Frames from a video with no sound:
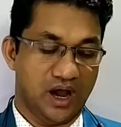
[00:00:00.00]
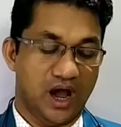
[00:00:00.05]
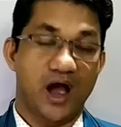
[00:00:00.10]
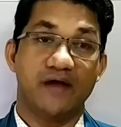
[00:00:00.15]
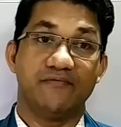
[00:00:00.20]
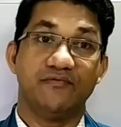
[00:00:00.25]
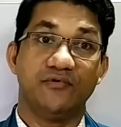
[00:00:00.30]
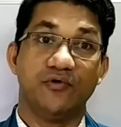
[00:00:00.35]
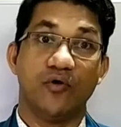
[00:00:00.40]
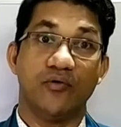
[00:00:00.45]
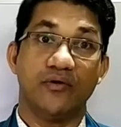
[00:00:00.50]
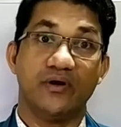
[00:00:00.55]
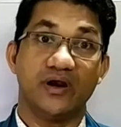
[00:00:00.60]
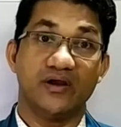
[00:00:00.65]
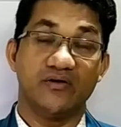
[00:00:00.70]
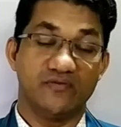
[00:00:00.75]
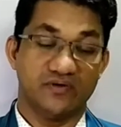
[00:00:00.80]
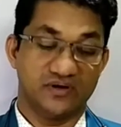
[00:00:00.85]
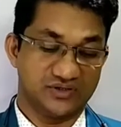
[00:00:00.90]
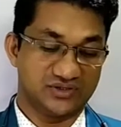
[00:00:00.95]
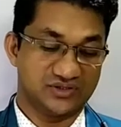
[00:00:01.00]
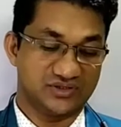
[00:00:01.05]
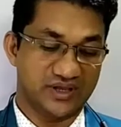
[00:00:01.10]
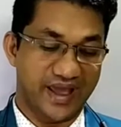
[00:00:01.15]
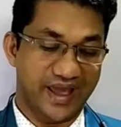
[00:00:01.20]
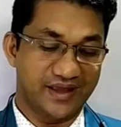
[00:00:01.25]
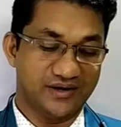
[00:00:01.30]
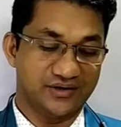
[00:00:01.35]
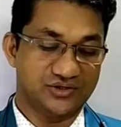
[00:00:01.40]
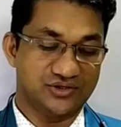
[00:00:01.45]
I have known
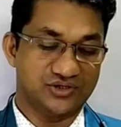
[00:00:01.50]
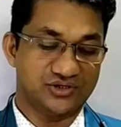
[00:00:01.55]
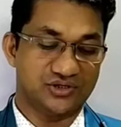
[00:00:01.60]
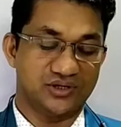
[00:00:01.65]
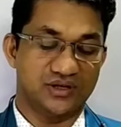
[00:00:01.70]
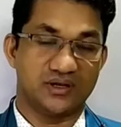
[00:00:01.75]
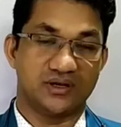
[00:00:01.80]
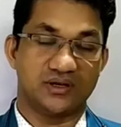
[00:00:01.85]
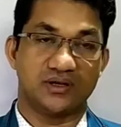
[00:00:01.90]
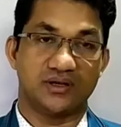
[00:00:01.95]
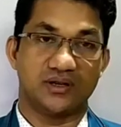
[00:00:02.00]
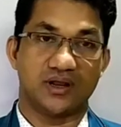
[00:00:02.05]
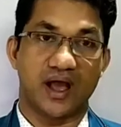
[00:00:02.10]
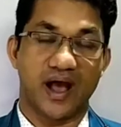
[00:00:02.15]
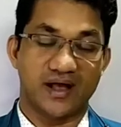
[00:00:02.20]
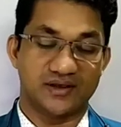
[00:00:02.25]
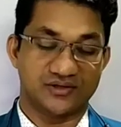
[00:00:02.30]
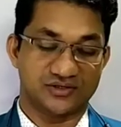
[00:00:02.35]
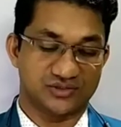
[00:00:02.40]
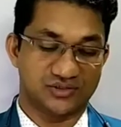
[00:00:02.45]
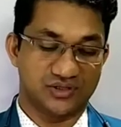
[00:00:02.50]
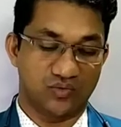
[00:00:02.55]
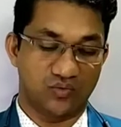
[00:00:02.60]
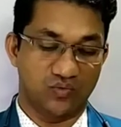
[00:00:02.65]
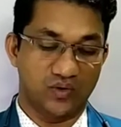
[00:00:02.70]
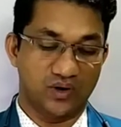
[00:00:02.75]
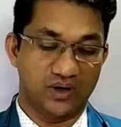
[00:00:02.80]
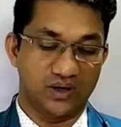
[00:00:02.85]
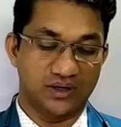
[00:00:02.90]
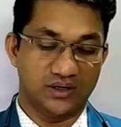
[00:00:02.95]
rivers ancient as the
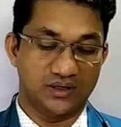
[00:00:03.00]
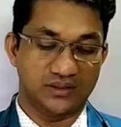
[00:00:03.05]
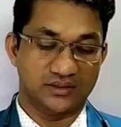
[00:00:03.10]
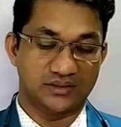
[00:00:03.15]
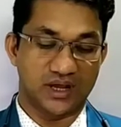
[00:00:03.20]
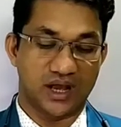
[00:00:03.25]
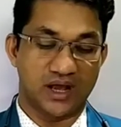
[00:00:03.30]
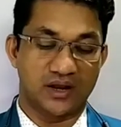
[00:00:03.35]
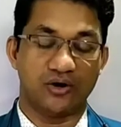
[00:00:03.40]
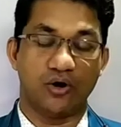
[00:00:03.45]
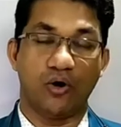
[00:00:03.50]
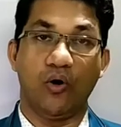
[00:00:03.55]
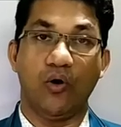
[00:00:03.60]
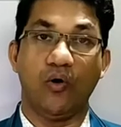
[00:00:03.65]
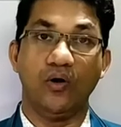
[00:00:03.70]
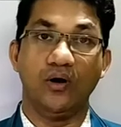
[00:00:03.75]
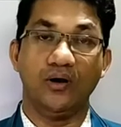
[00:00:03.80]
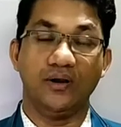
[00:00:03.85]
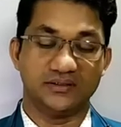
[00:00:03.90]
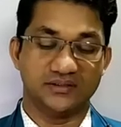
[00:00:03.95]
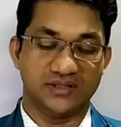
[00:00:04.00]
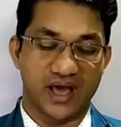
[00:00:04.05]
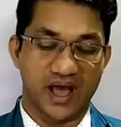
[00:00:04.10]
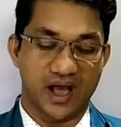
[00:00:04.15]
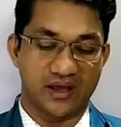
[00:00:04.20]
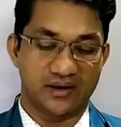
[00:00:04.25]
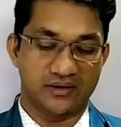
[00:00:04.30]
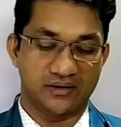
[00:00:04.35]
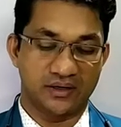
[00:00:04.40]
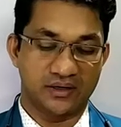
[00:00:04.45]
world and older
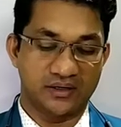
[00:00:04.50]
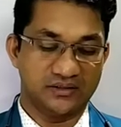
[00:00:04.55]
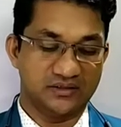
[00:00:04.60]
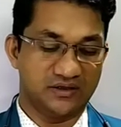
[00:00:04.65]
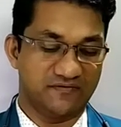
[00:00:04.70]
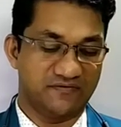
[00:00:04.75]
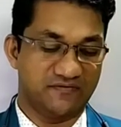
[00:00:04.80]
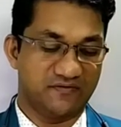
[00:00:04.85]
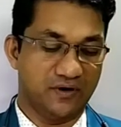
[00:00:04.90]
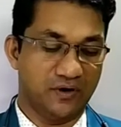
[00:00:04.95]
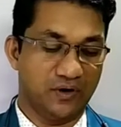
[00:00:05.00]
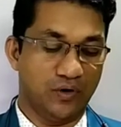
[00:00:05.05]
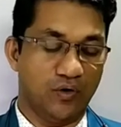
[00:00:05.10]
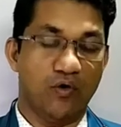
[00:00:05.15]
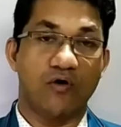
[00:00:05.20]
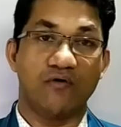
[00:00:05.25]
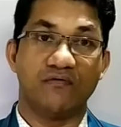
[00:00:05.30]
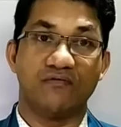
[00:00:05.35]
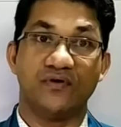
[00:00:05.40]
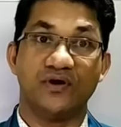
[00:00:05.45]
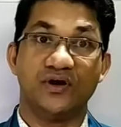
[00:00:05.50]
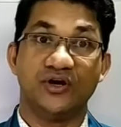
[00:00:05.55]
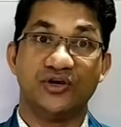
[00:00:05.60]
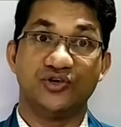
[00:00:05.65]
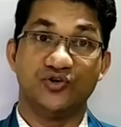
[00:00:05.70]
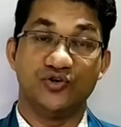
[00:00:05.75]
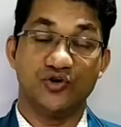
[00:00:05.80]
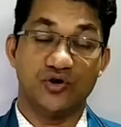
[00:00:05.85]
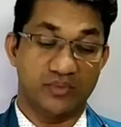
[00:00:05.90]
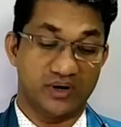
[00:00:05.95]
than the flow of
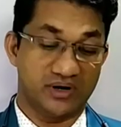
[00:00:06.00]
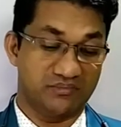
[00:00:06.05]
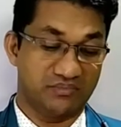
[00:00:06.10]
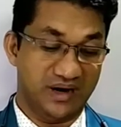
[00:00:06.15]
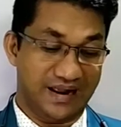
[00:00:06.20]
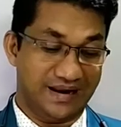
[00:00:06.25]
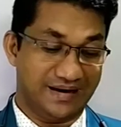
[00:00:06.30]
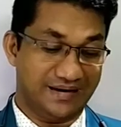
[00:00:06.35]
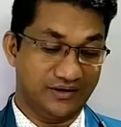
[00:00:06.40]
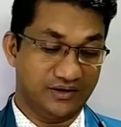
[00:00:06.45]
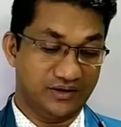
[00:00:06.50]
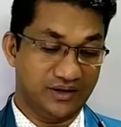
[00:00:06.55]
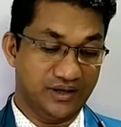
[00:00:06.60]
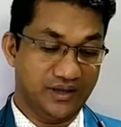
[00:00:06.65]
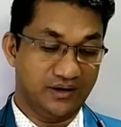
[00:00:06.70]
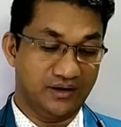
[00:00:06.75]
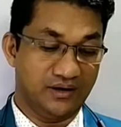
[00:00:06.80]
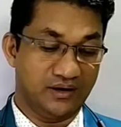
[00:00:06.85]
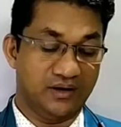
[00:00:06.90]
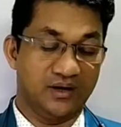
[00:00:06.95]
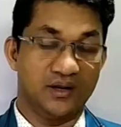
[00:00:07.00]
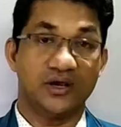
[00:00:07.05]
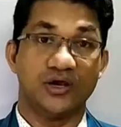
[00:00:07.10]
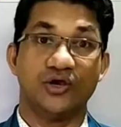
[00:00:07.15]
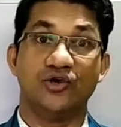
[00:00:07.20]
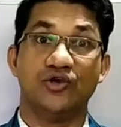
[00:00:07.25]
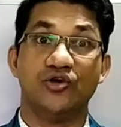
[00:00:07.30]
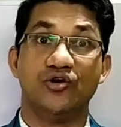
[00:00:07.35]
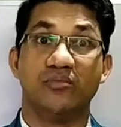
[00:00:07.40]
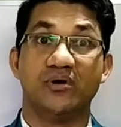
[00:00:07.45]
human blood in
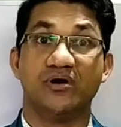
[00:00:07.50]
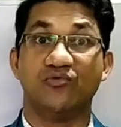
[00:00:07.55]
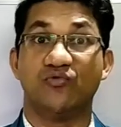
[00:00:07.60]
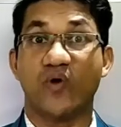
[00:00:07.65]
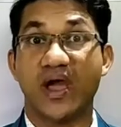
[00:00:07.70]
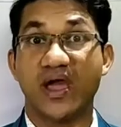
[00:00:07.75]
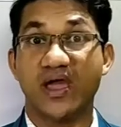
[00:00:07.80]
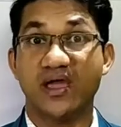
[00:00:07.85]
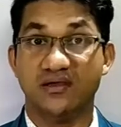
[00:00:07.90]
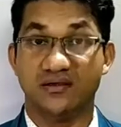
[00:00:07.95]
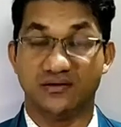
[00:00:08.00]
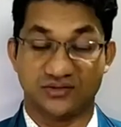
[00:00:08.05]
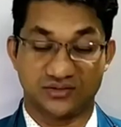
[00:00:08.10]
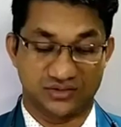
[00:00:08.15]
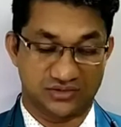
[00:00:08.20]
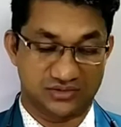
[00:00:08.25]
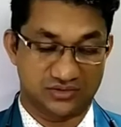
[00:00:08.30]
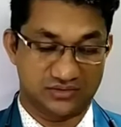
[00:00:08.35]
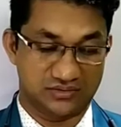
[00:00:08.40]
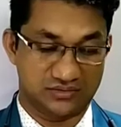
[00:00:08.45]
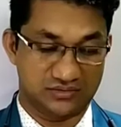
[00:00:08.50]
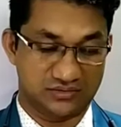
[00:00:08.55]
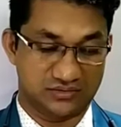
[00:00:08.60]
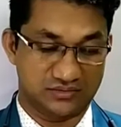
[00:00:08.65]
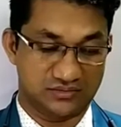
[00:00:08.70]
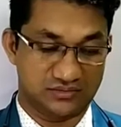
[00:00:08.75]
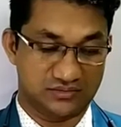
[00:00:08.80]
human veins.